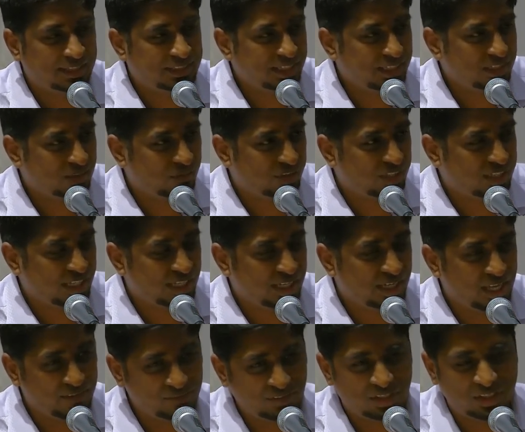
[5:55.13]
And I think we
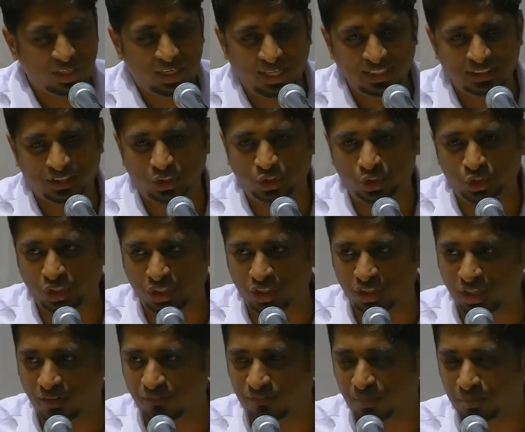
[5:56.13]
can never release a
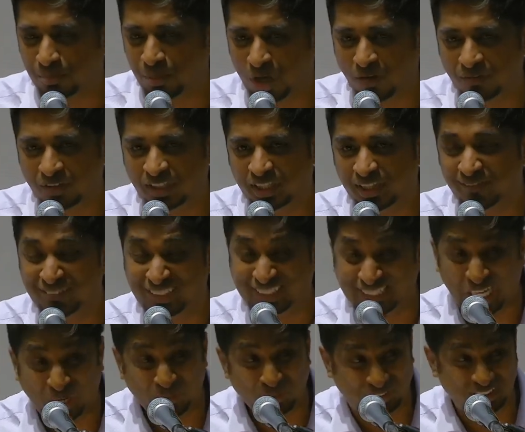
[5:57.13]
children from
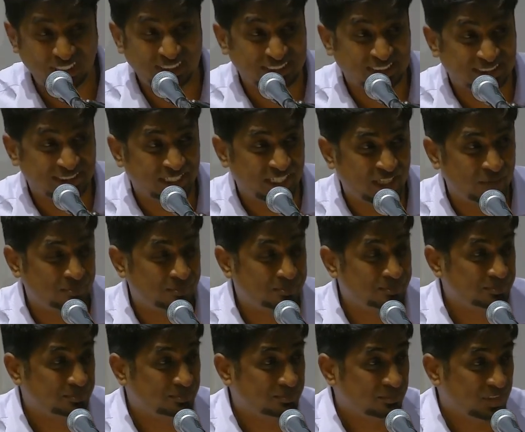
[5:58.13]
poverty without Jesus'
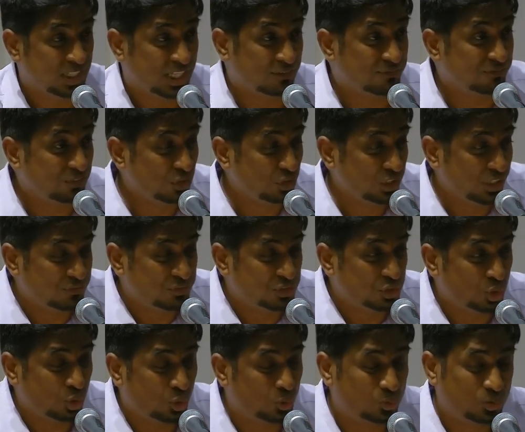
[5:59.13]
name.
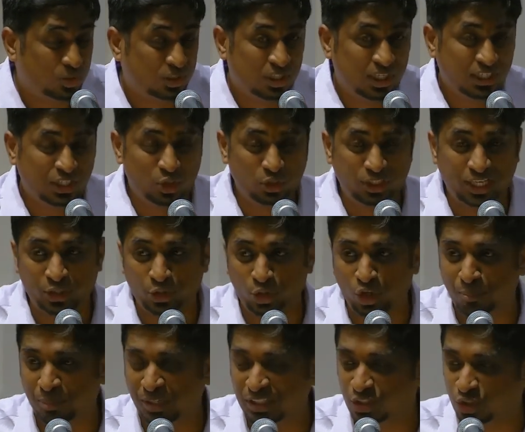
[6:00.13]
If so, you know,
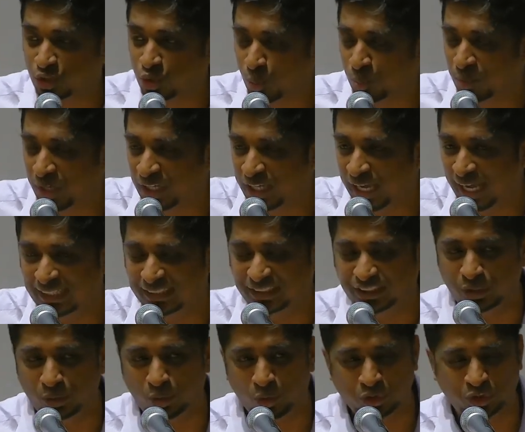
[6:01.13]
there could have been so many
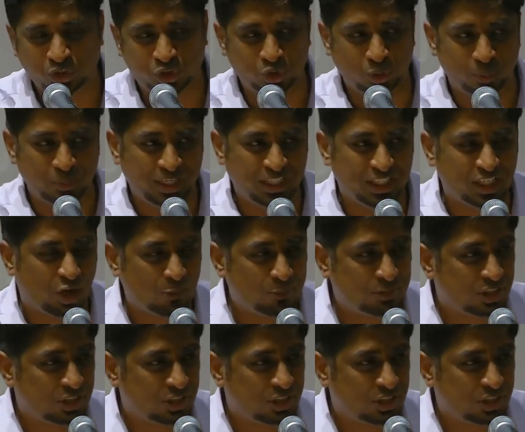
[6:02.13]
NGOs, so many